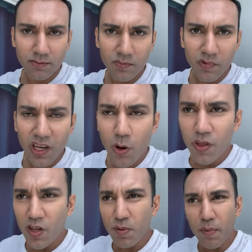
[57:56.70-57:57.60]
They know
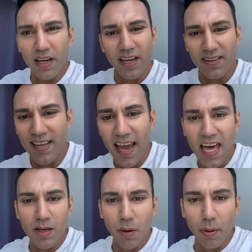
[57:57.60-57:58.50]
these people are going to tear
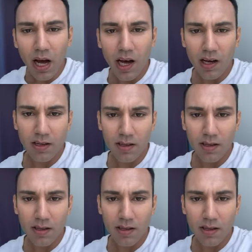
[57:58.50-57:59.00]
them apart.